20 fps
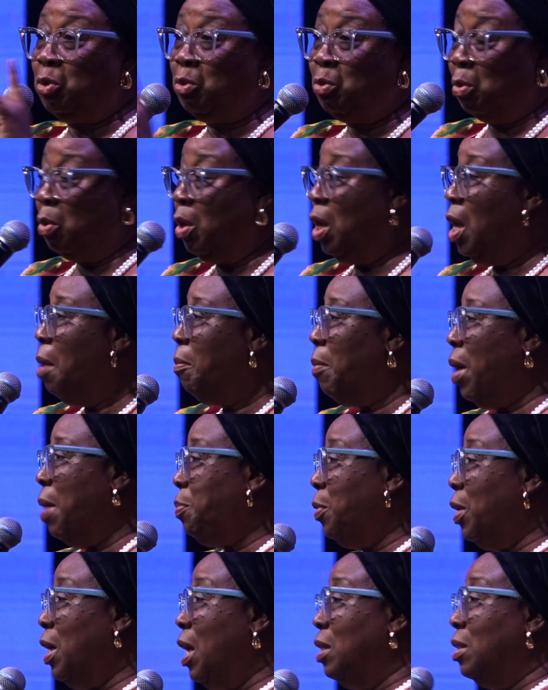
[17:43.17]
you. My
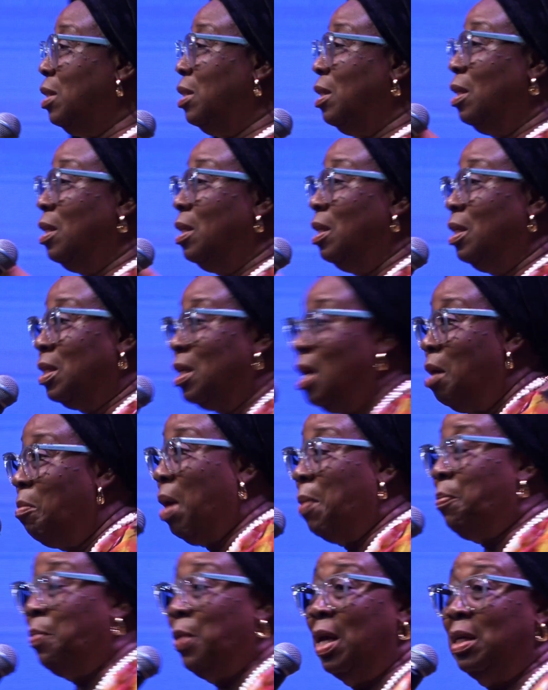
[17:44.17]
parents did this.
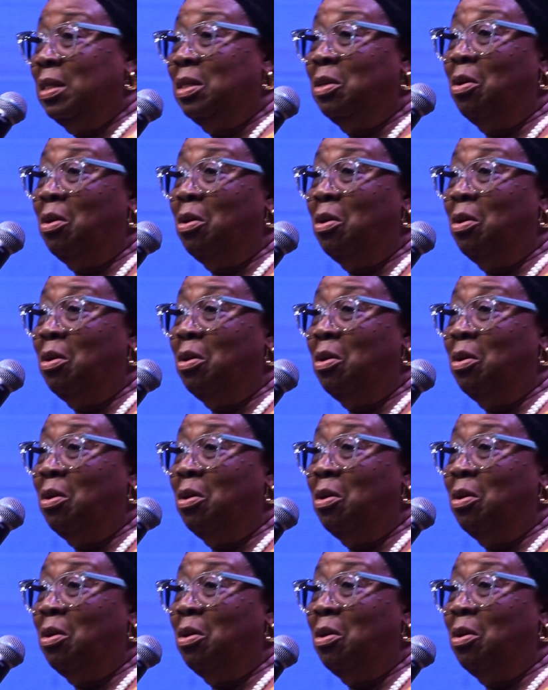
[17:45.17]
My parents